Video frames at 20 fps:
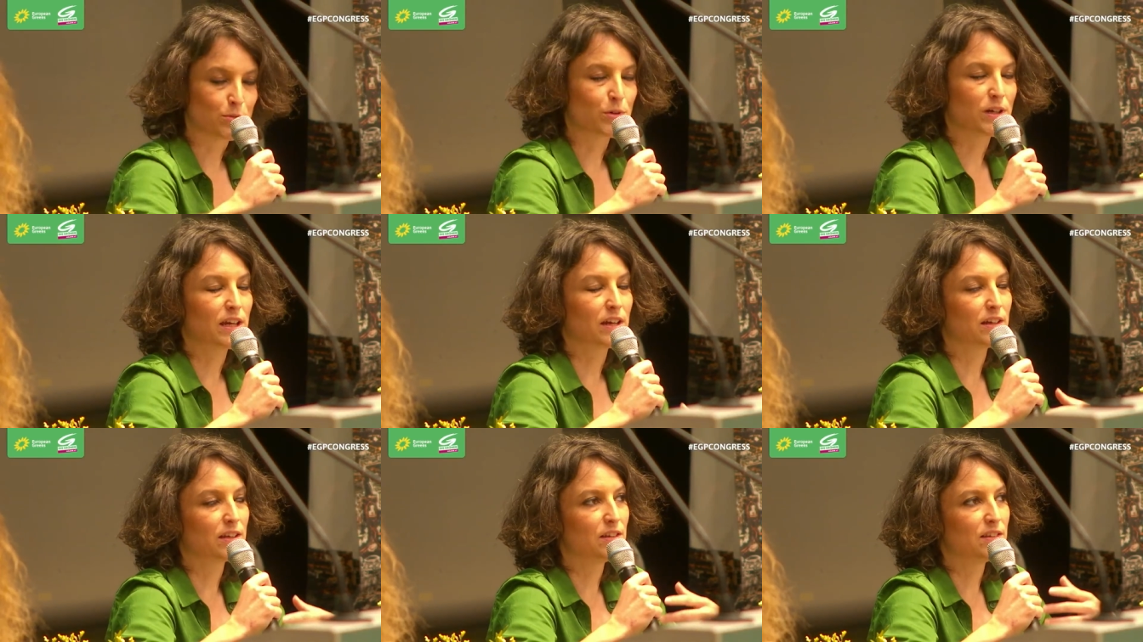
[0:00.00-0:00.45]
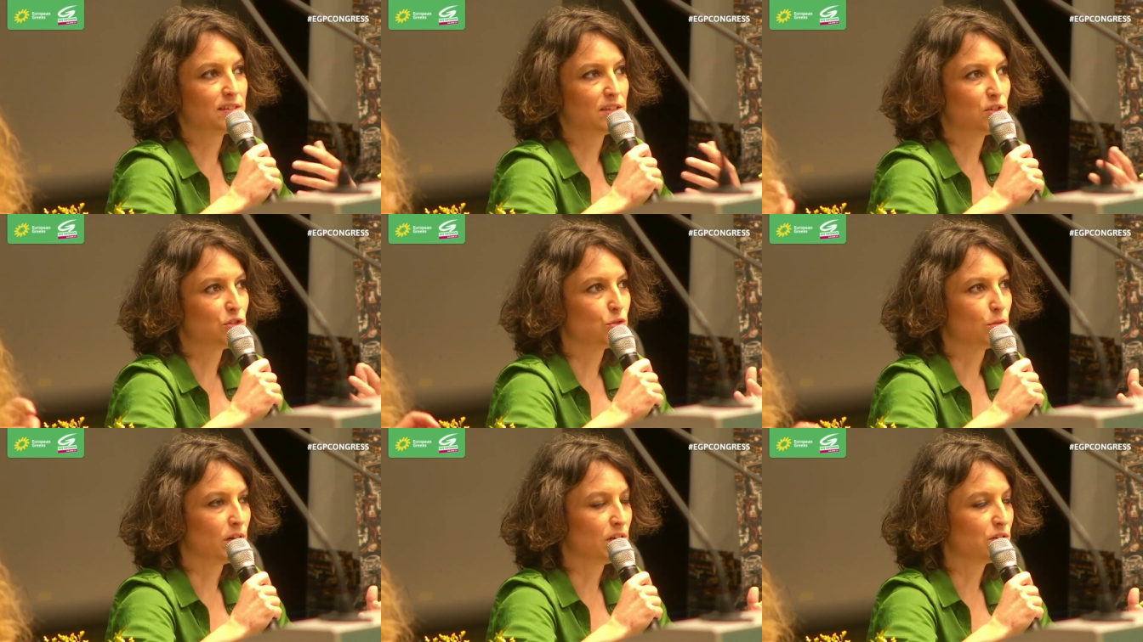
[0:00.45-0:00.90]
we are in a
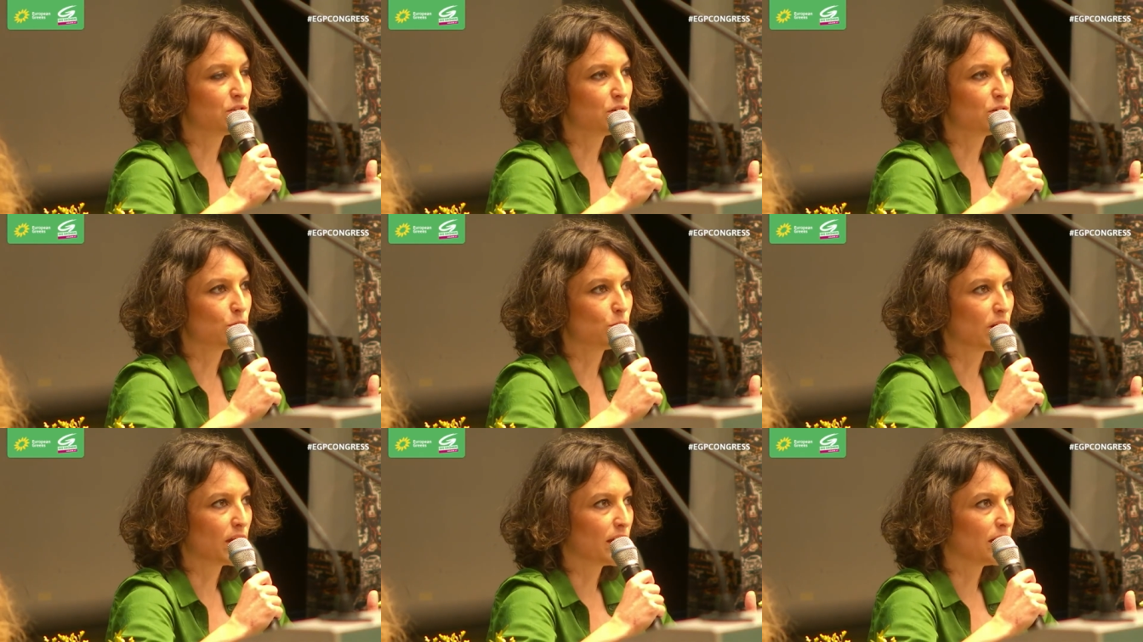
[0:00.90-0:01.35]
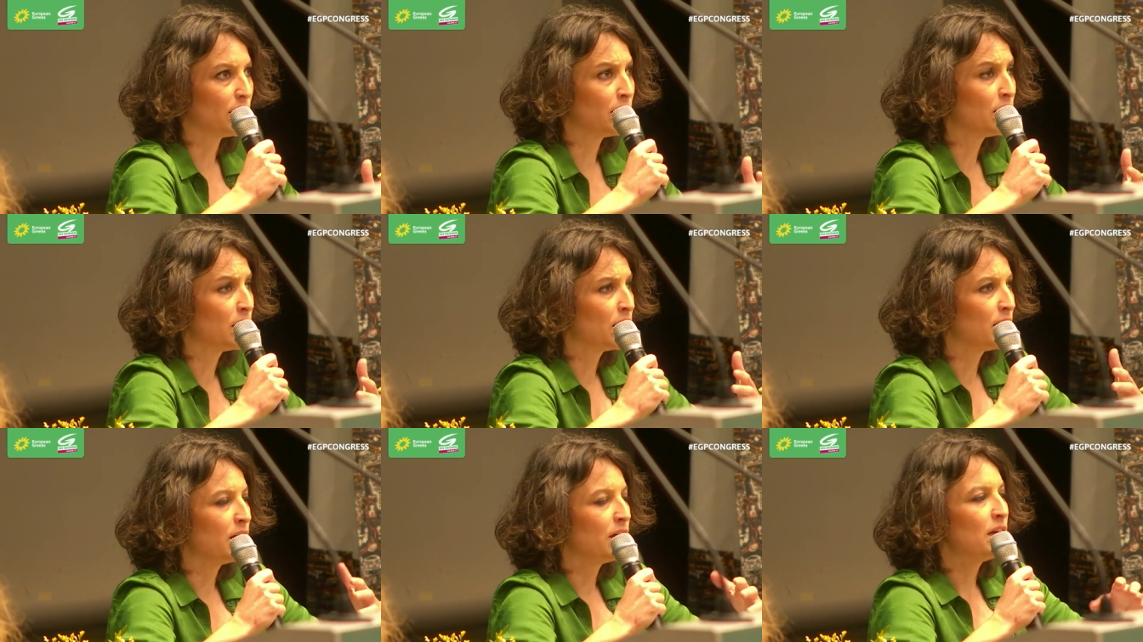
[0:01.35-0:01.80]
situation where,
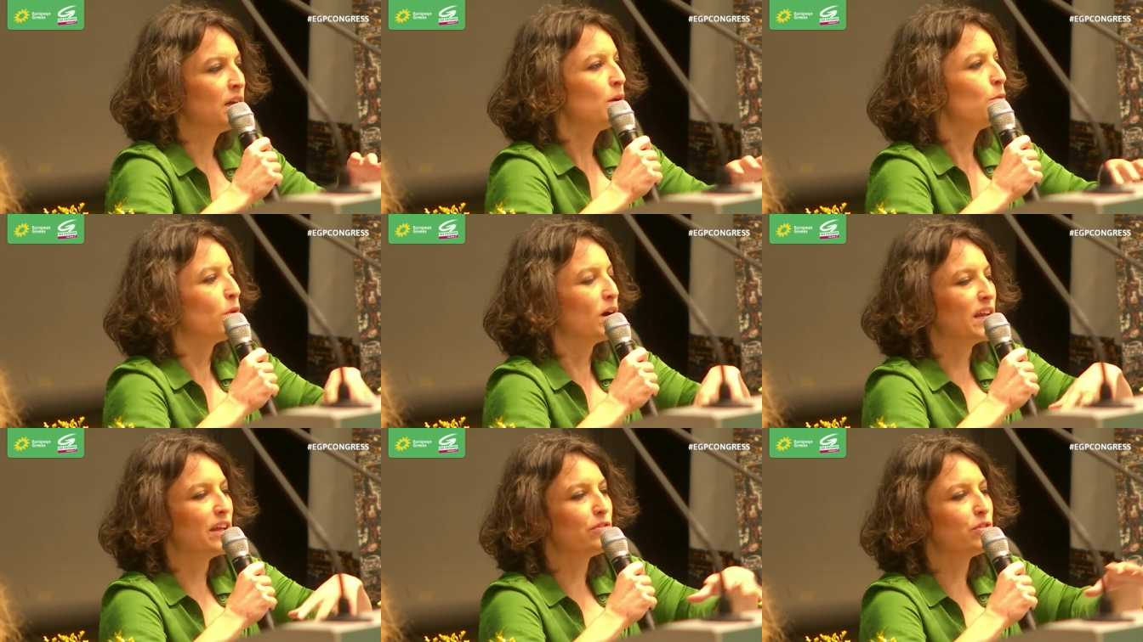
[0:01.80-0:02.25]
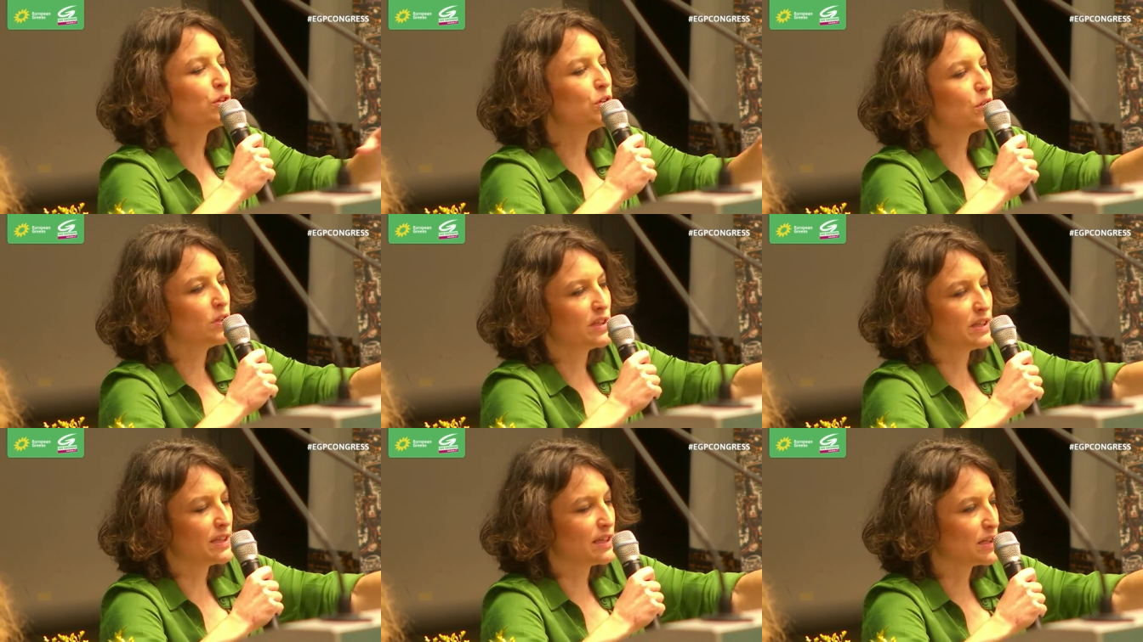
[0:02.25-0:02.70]
whatever you
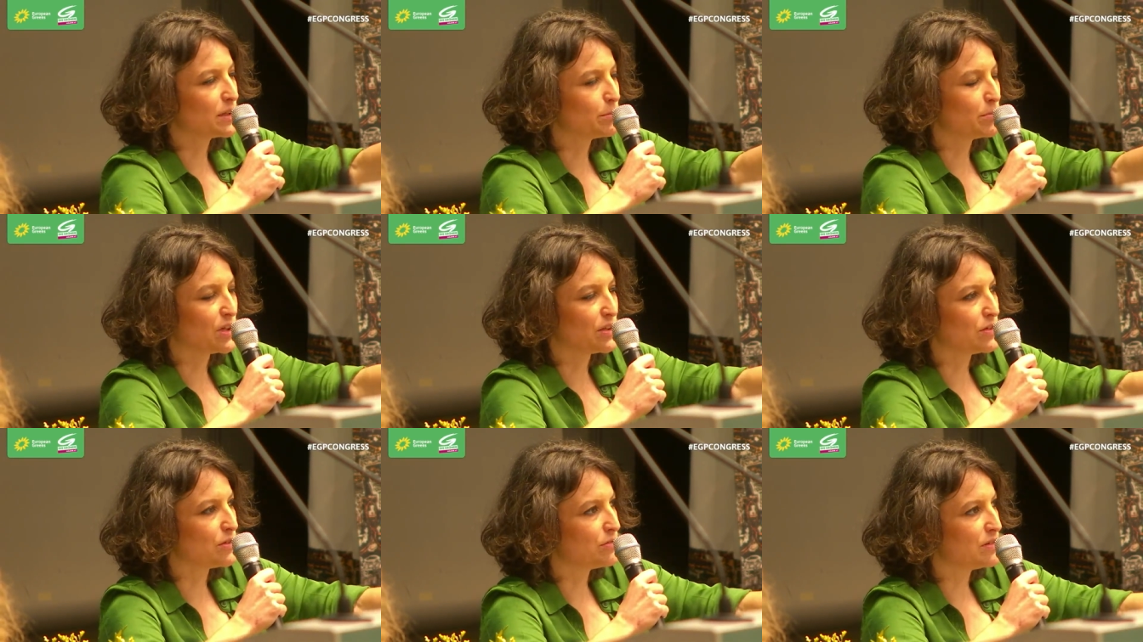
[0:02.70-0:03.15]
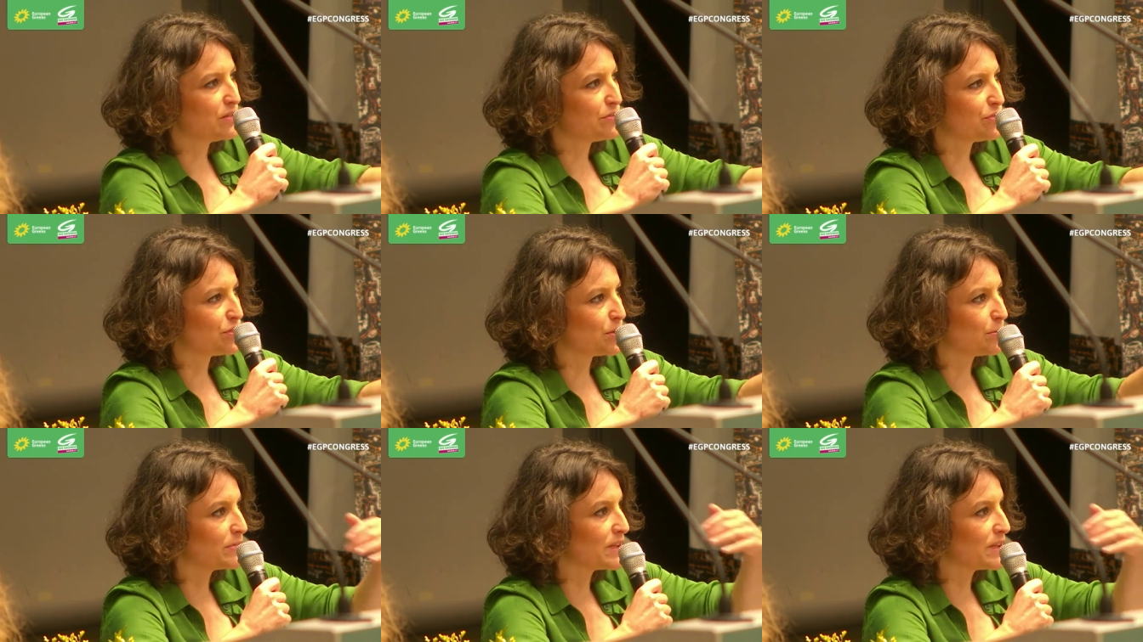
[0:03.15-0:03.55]
think about the reform,